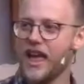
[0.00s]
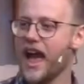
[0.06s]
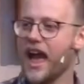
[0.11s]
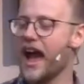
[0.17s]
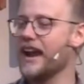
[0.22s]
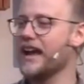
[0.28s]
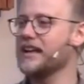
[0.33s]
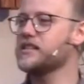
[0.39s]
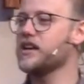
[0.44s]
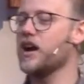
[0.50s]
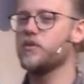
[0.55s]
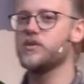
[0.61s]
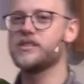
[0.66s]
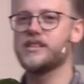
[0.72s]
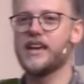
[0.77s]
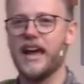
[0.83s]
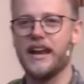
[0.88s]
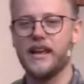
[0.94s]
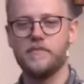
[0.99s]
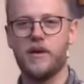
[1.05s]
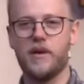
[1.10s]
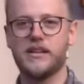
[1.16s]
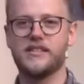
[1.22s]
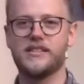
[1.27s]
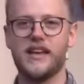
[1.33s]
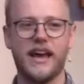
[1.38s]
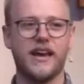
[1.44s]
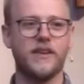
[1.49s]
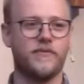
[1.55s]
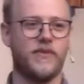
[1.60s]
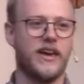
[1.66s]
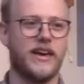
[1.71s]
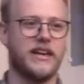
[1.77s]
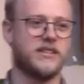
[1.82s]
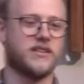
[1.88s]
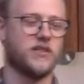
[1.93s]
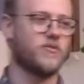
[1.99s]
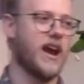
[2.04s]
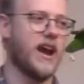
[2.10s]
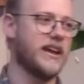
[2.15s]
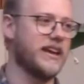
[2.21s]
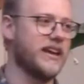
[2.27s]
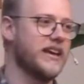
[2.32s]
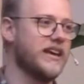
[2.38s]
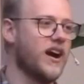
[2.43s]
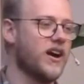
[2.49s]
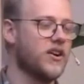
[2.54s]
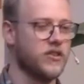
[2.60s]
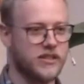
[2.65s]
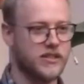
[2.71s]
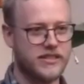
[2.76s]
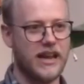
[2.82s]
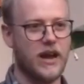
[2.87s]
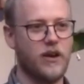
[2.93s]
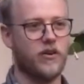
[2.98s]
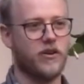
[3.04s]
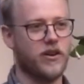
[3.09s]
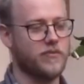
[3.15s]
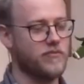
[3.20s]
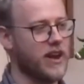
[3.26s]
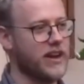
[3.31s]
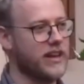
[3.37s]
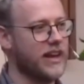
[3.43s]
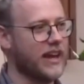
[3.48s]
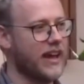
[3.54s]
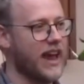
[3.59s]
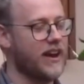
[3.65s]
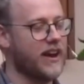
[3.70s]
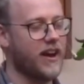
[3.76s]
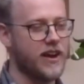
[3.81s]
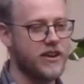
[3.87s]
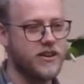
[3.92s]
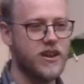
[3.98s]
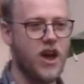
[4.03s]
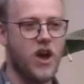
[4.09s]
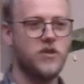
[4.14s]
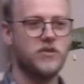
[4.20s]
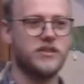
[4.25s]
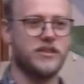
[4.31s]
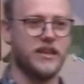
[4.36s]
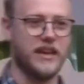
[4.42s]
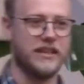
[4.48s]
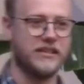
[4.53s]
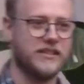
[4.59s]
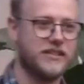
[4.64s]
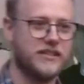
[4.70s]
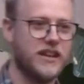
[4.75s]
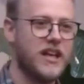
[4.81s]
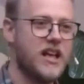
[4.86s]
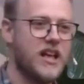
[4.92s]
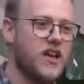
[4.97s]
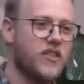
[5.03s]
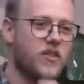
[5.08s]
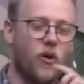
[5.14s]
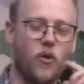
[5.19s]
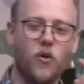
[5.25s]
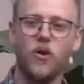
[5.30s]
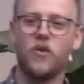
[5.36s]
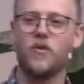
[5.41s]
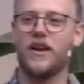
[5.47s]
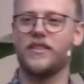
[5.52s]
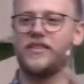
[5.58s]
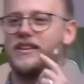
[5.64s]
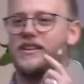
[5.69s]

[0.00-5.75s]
And as I was getting my second fajita ready, I got the sour cream ready again, and I noticed that all around the